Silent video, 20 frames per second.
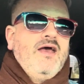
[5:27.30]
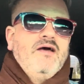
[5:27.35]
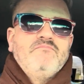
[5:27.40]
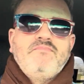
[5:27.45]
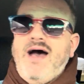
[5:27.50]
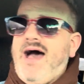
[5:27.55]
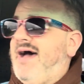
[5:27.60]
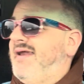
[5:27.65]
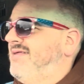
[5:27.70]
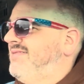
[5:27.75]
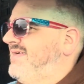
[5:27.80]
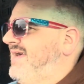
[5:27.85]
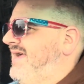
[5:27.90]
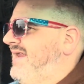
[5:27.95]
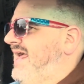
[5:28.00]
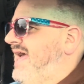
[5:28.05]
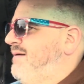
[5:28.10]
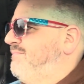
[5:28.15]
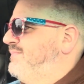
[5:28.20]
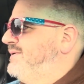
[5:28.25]
Part of
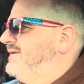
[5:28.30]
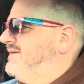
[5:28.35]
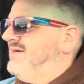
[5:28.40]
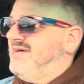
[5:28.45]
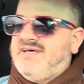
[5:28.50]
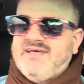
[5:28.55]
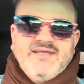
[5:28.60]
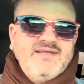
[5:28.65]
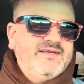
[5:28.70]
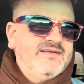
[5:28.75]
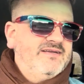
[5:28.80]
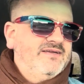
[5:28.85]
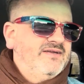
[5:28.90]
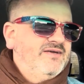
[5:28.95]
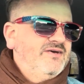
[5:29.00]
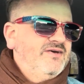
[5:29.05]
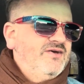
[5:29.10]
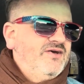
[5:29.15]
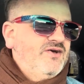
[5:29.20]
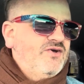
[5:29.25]
that happened in
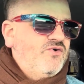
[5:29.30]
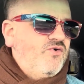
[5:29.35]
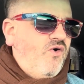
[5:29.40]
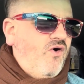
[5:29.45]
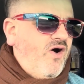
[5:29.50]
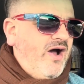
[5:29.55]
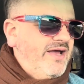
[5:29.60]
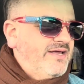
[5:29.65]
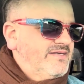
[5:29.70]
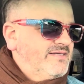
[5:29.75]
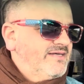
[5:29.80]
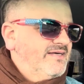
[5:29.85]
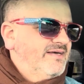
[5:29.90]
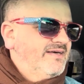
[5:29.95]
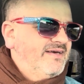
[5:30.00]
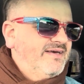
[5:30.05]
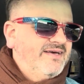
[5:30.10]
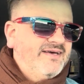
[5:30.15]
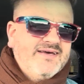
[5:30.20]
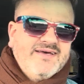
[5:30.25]
quite
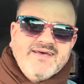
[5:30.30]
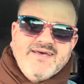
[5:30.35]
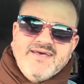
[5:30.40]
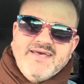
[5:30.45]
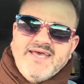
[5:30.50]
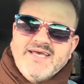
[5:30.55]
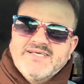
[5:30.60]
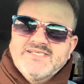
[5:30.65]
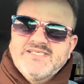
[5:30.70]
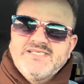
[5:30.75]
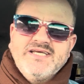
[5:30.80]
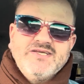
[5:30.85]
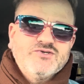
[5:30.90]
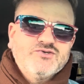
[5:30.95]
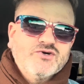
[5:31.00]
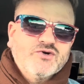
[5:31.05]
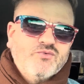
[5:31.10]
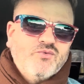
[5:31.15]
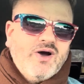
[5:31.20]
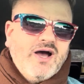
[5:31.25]

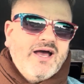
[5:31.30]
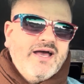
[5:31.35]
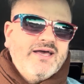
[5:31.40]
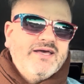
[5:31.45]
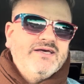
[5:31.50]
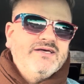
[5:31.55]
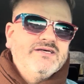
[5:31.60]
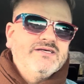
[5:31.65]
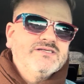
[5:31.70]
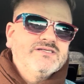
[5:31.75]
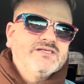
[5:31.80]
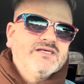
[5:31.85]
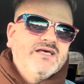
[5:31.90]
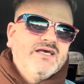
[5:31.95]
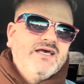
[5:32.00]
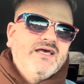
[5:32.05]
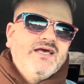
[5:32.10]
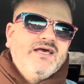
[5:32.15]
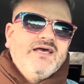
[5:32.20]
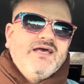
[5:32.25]
eccentric ways,
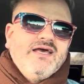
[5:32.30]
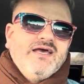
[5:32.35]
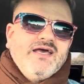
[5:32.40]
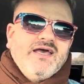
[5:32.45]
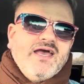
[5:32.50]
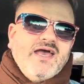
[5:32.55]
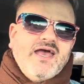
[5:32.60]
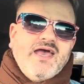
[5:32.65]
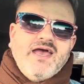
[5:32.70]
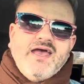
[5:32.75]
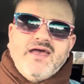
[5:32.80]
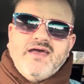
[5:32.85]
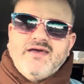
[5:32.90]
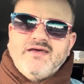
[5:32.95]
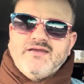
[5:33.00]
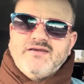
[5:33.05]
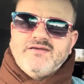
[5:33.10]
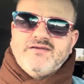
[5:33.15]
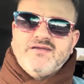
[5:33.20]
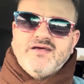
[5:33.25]

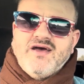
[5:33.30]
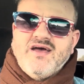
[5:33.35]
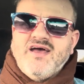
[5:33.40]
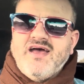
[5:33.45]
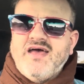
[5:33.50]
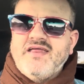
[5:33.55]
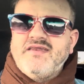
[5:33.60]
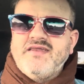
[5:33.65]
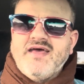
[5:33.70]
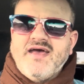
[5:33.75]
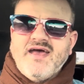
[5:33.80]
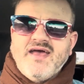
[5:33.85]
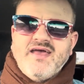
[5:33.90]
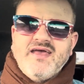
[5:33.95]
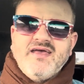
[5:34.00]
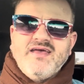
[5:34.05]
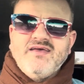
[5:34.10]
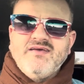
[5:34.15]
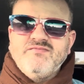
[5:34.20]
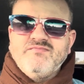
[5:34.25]
and a
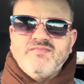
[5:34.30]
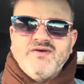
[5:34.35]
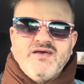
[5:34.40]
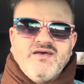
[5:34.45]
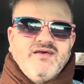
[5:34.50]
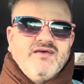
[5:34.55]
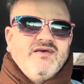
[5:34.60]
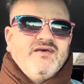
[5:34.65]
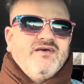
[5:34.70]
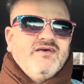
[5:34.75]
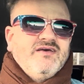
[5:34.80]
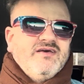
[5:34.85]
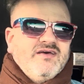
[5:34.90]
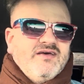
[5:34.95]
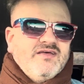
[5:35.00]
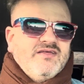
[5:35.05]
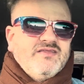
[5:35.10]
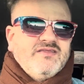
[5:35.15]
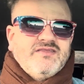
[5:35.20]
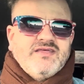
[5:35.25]
name
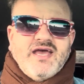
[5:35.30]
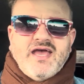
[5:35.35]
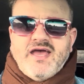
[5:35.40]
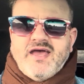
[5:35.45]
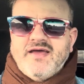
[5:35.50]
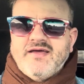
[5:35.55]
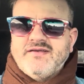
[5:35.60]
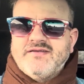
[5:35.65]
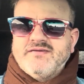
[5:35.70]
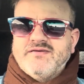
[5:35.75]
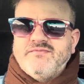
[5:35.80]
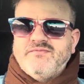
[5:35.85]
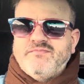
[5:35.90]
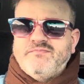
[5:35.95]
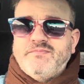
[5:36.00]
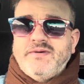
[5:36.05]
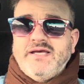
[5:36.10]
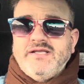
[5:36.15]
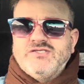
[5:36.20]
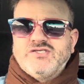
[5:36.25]
that
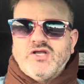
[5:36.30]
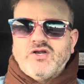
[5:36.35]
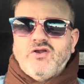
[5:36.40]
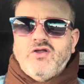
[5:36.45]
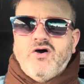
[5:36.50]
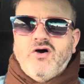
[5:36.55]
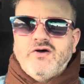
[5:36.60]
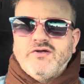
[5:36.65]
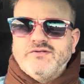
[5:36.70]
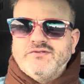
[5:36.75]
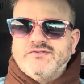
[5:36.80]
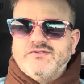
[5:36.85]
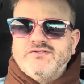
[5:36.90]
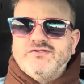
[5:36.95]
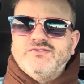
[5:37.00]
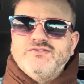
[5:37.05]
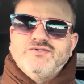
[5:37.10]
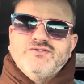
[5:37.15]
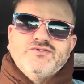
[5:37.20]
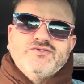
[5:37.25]
means a lot
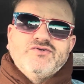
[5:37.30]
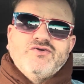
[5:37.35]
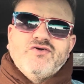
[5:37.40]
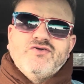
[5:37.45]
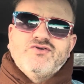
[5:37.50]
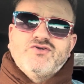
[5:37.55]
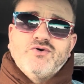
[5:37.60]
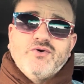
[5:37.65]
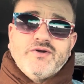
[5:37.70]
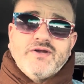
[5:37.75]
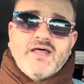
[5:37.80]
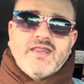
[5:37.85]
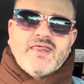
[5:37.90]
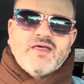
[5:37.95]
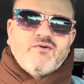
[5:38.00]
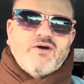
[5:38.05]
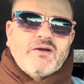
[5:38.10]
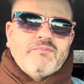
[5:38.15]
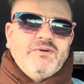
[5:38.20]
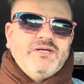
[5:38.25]
to
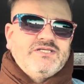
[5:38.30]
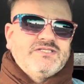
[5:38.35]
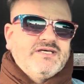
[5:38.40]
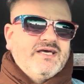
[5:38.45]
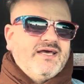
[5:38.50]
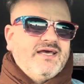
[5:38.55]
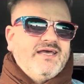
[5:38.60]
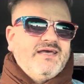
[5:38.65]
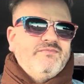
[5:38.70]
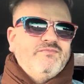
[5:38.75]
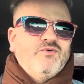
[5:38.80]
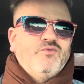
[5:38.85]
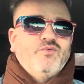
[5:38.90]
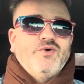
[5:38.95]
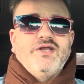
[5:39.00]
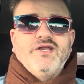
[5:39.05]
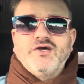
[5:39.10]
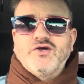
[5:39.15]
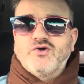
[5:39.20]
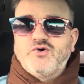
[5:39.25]
another rugby team
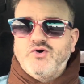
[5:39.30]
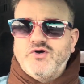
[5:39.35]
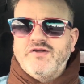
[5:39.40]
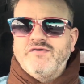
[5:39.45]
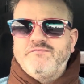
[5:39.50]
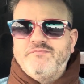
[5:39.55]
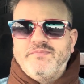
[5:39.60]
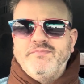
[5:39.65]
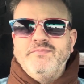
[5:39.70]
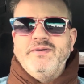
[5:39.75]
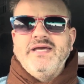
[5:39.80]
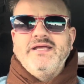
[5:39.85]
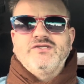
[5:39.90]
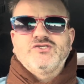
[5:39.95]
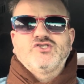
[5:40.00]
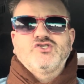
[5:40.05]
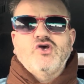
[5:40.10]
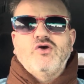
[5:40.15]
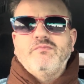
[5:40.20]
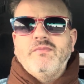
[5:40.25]
when it could have meant
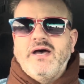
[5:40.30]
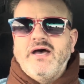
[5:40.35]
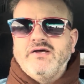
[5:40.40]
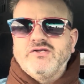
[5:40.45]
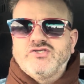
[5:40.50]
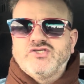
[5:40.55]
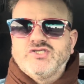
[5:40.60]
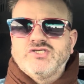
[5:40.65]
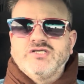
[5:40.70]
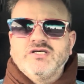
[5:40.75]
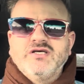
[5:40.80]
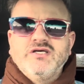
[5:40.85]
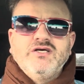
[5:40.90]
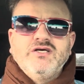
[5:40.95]
so much